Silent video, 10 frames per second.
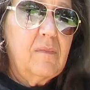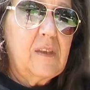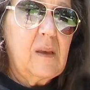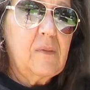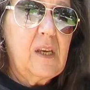
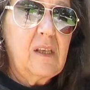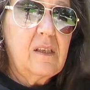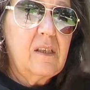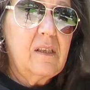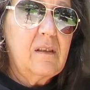some say
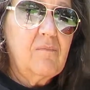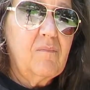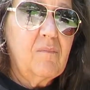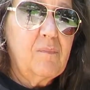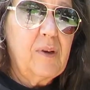it's
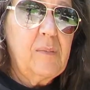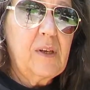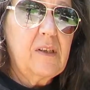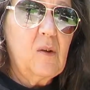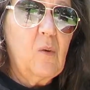pretty
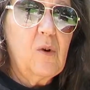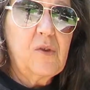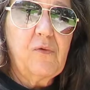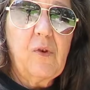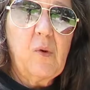much the
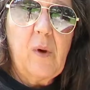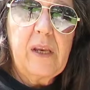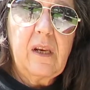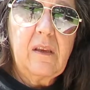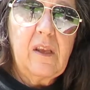worst rude
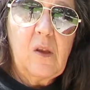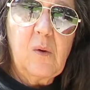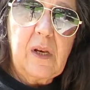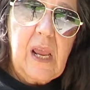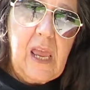awakening that you
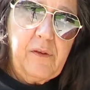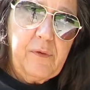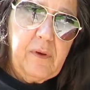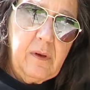can have.